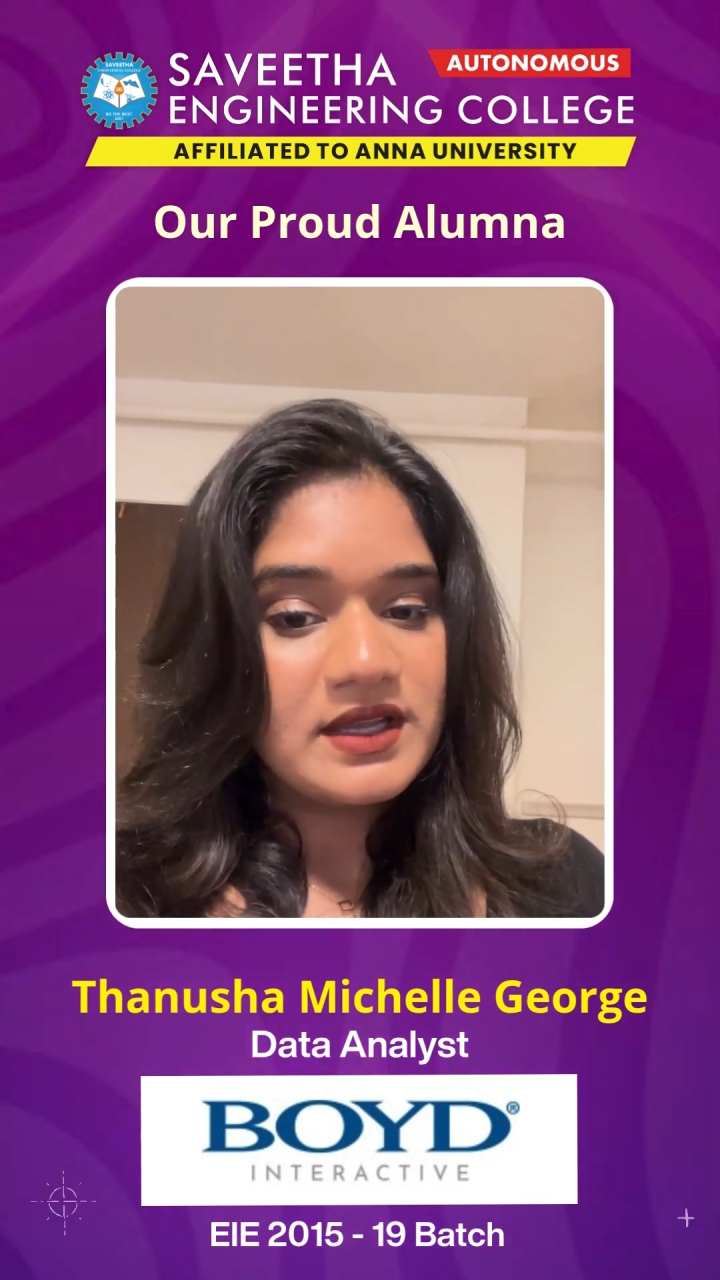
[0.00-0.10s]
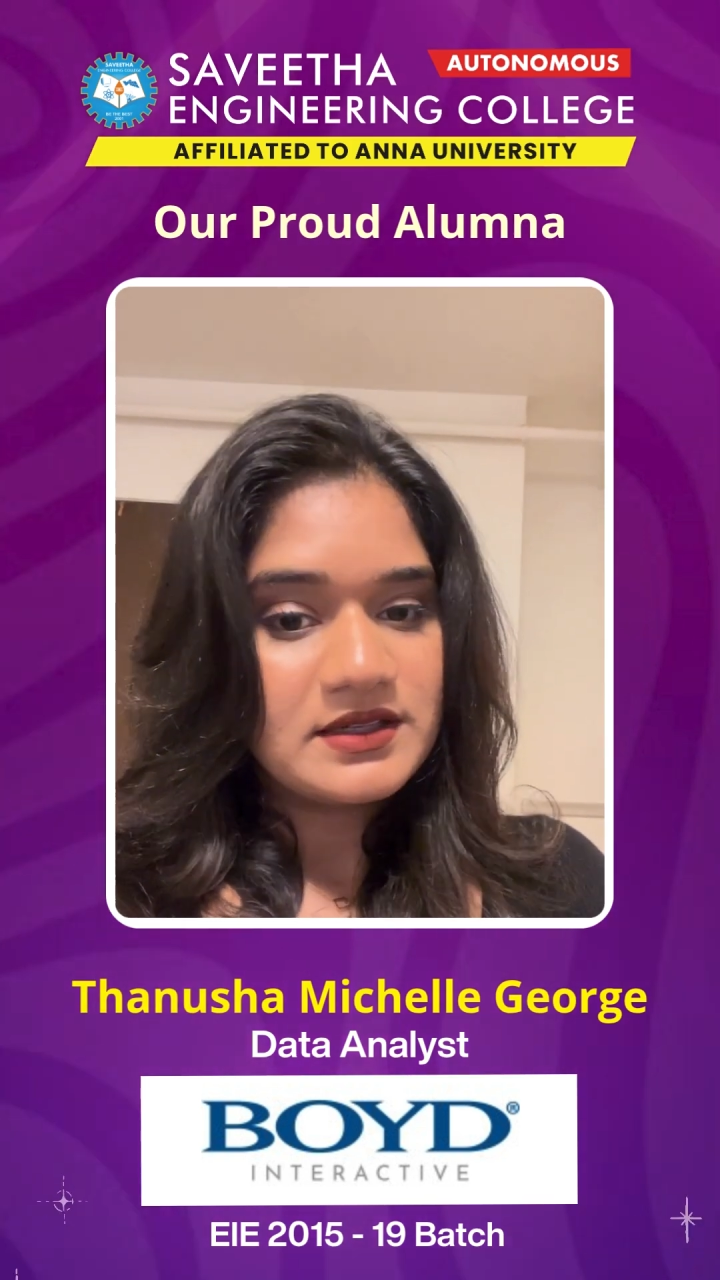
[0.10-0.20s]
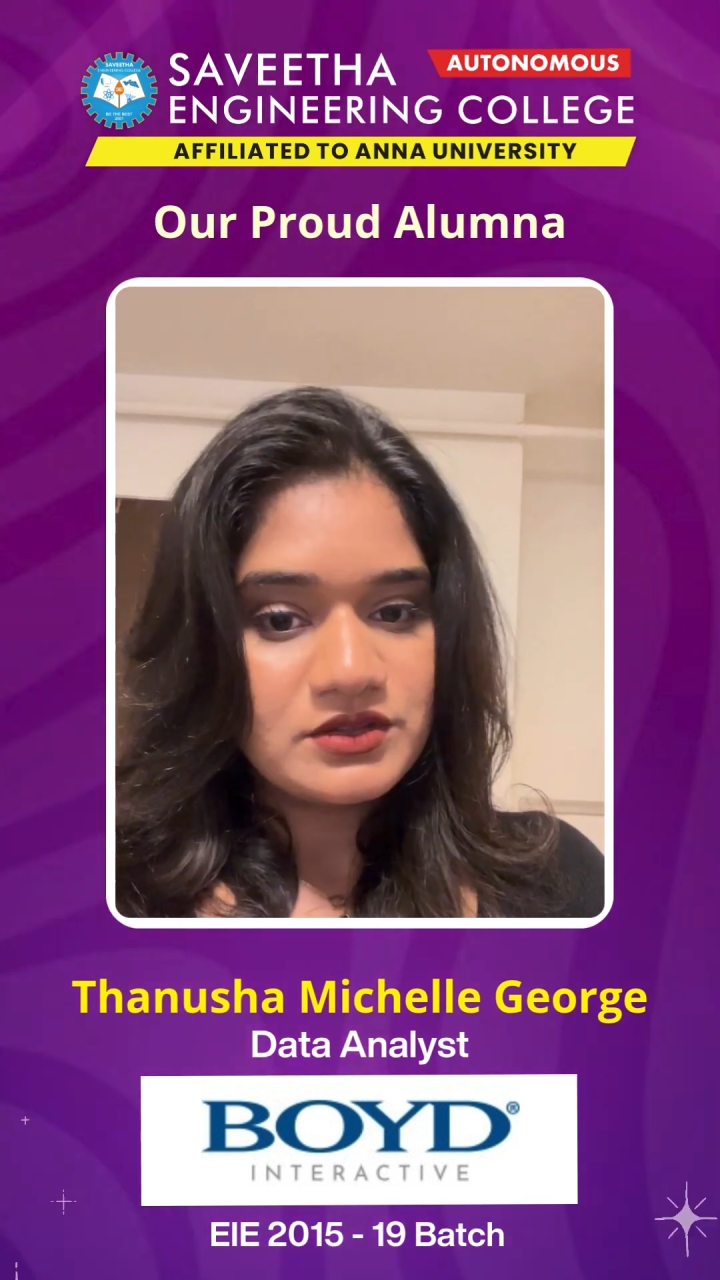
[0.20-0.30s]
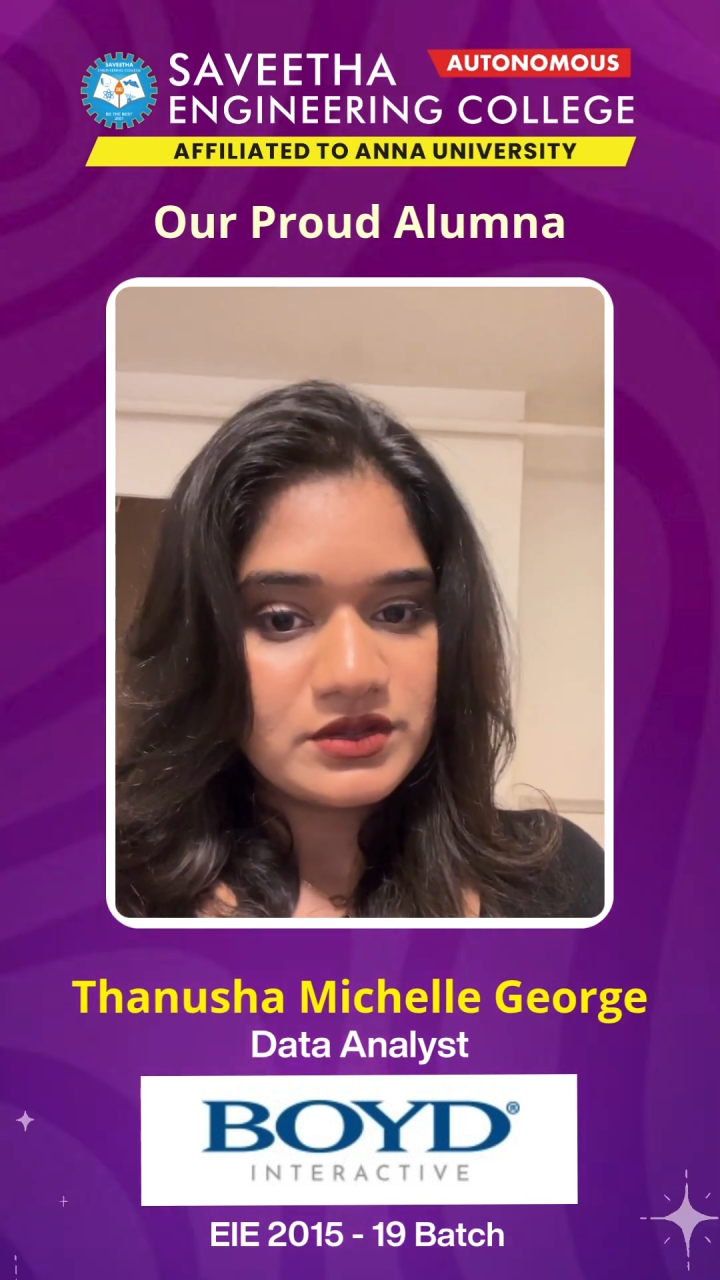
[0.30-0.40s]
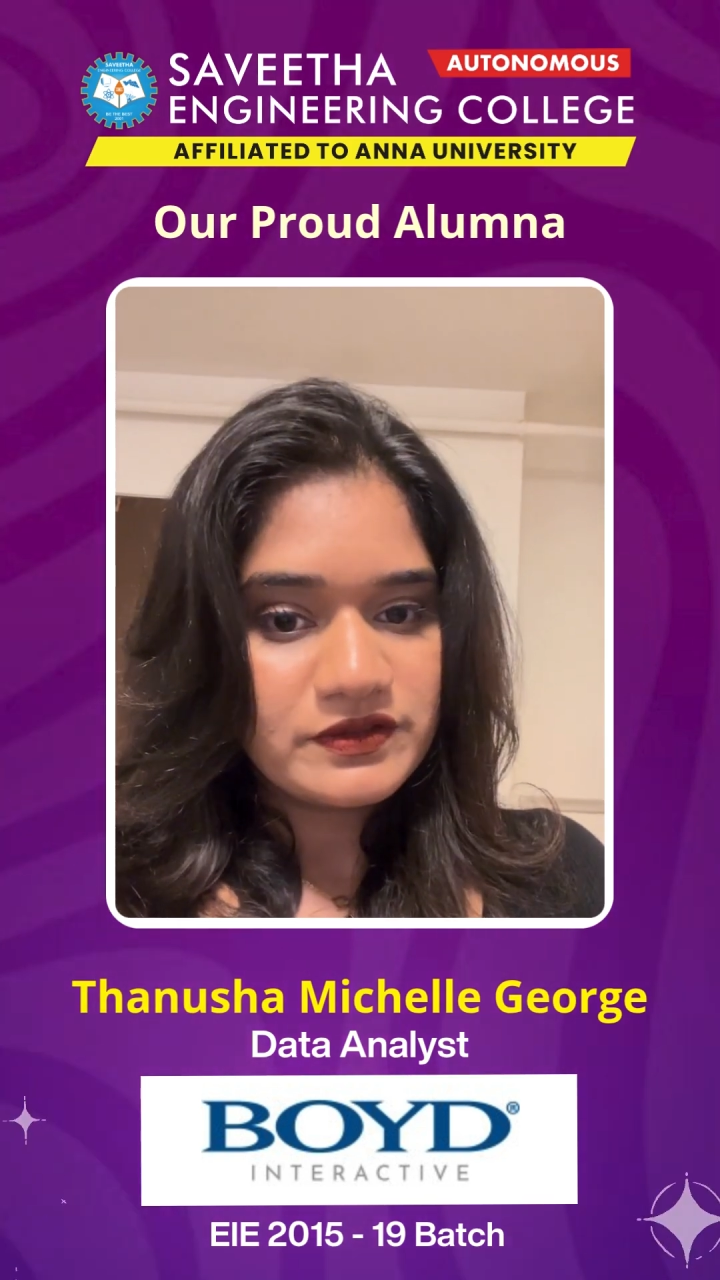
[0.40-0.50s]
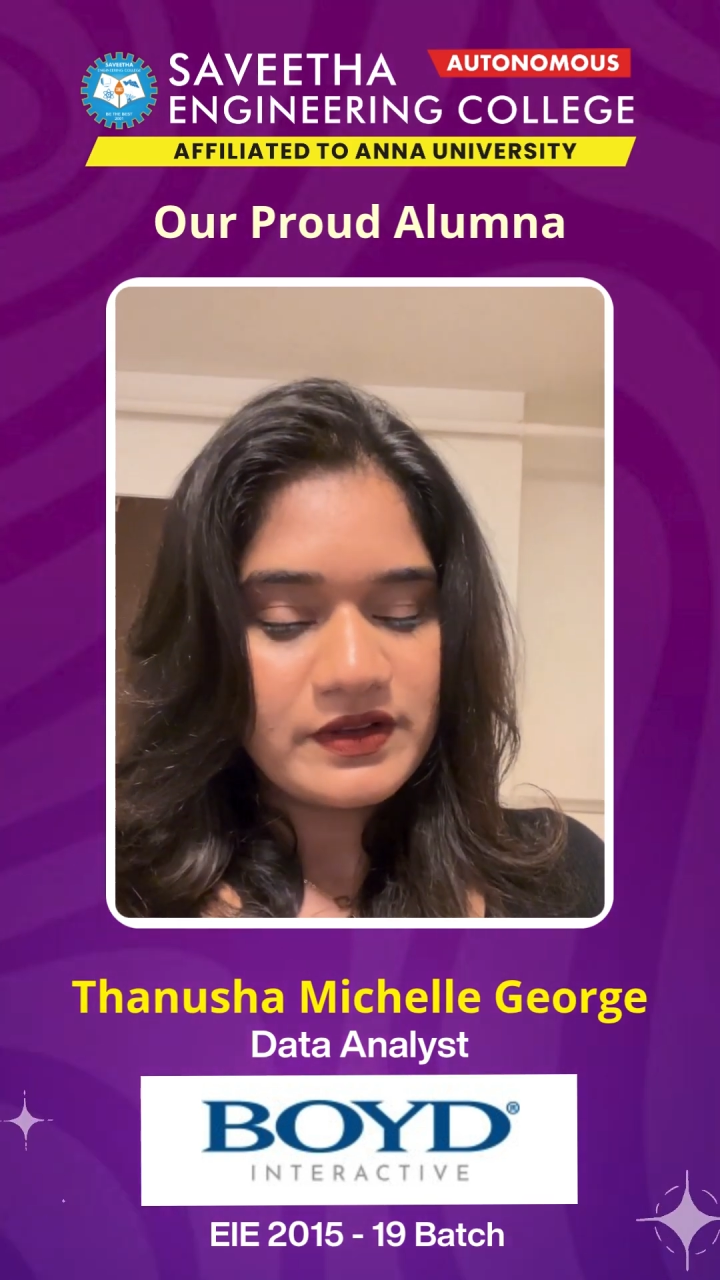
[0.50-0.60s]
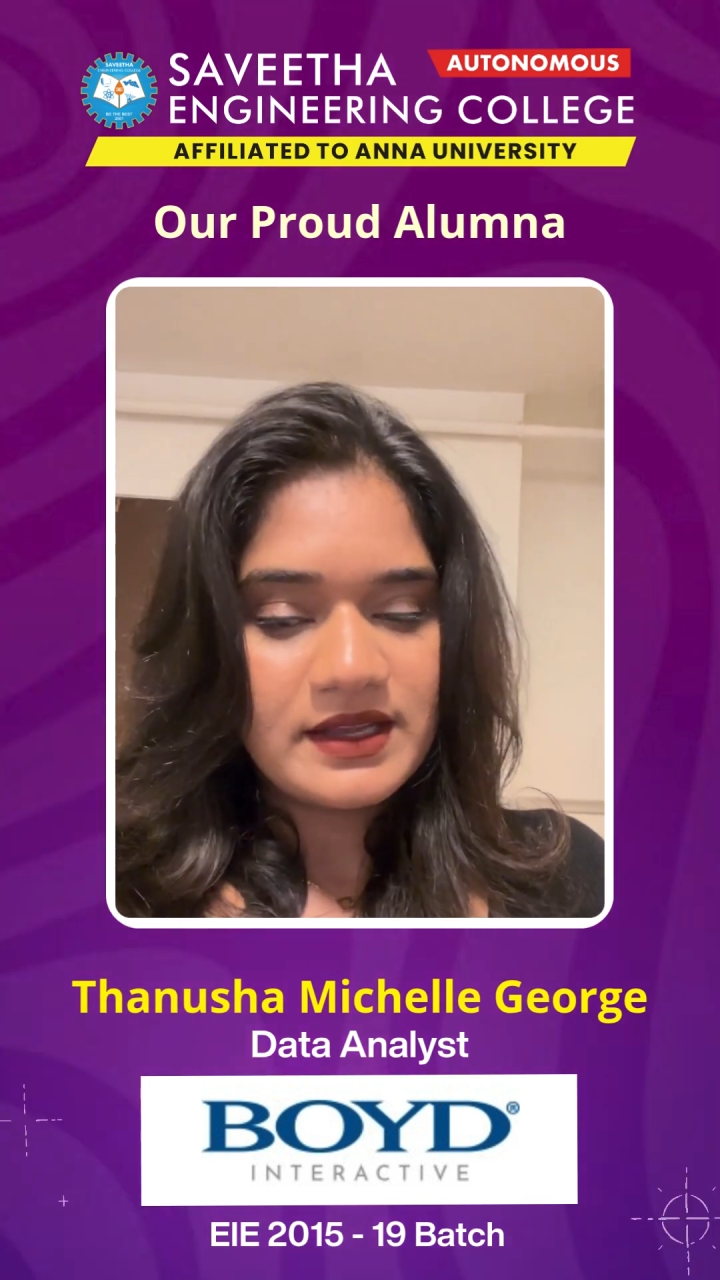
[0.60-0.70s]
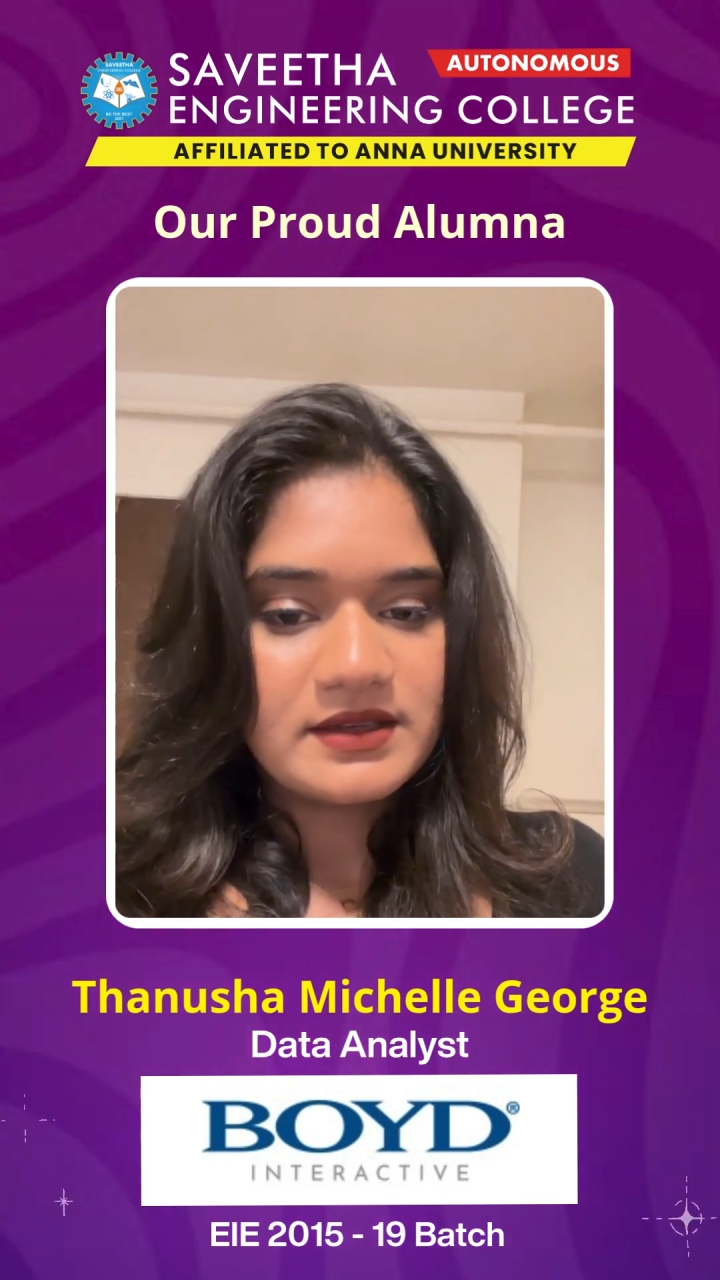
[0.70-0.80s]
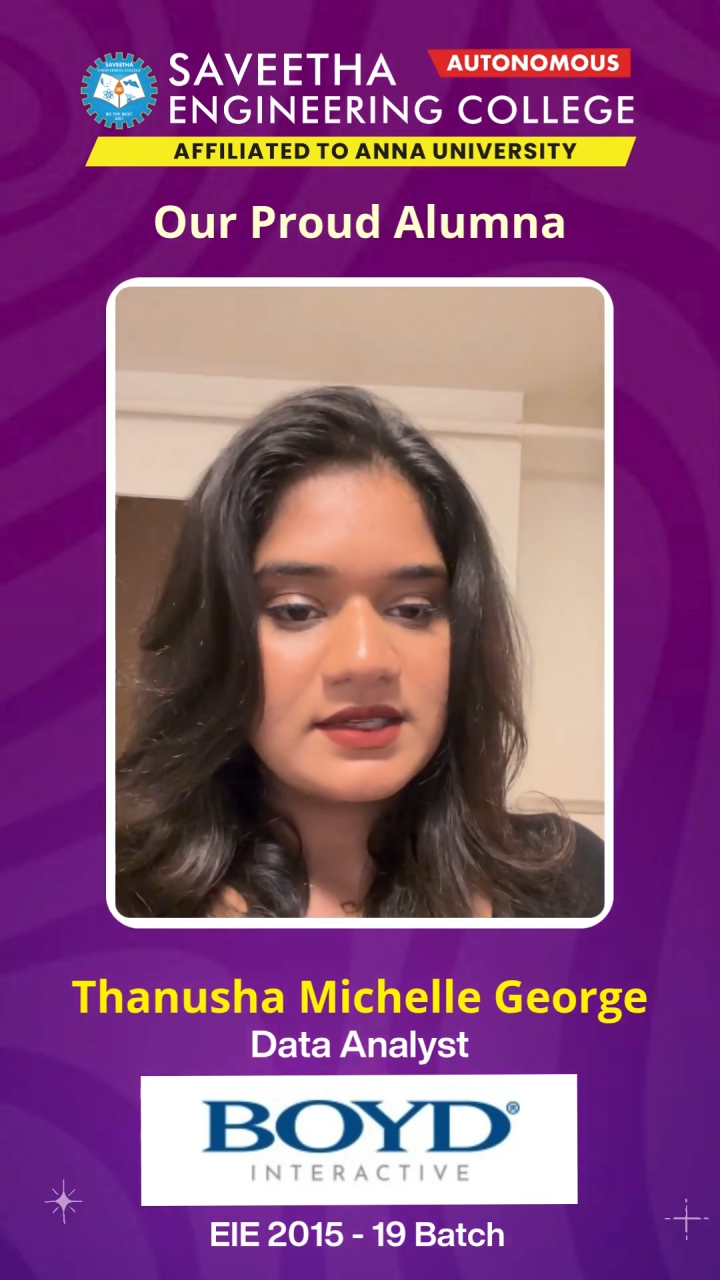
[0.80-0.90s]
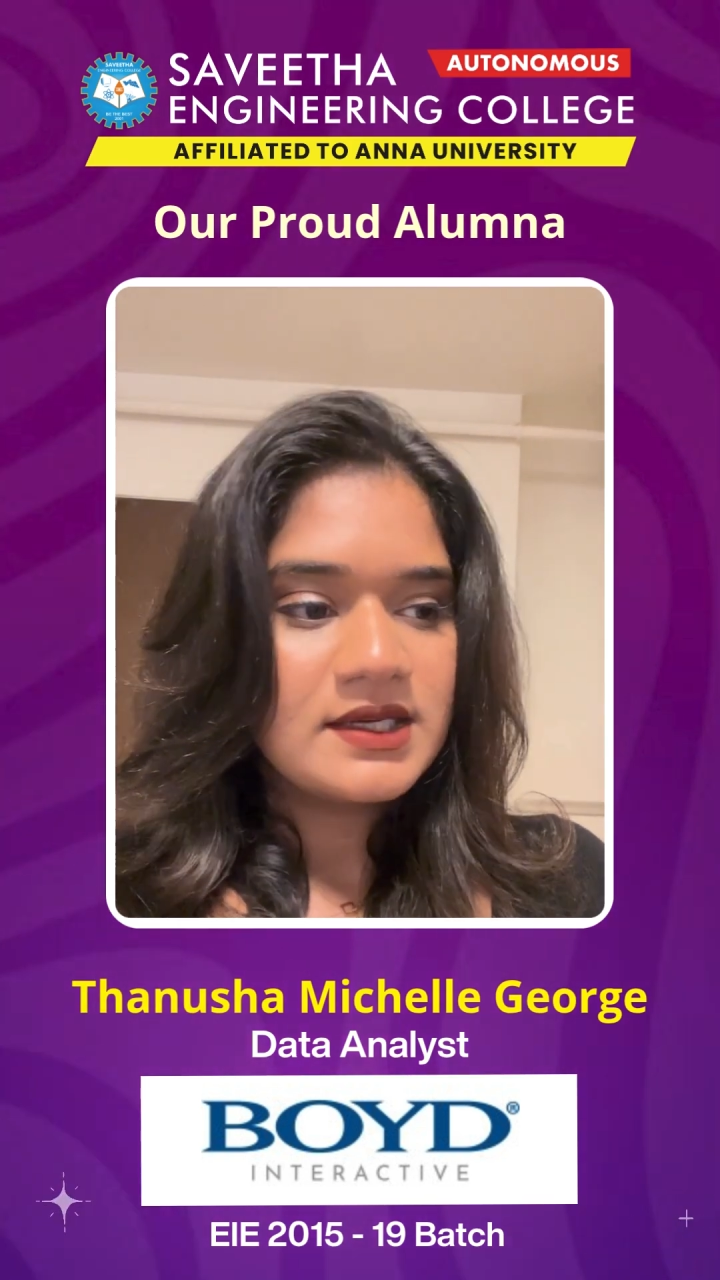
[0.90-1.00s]
that into
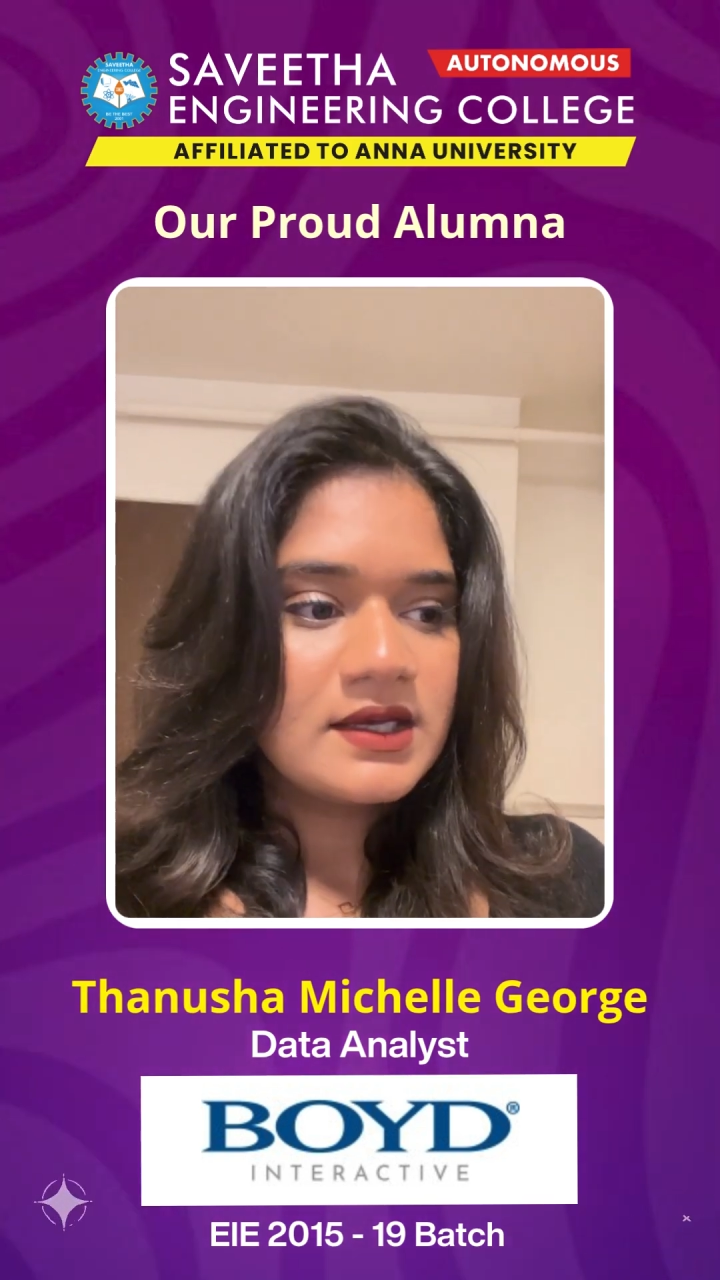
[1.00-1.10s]
effect.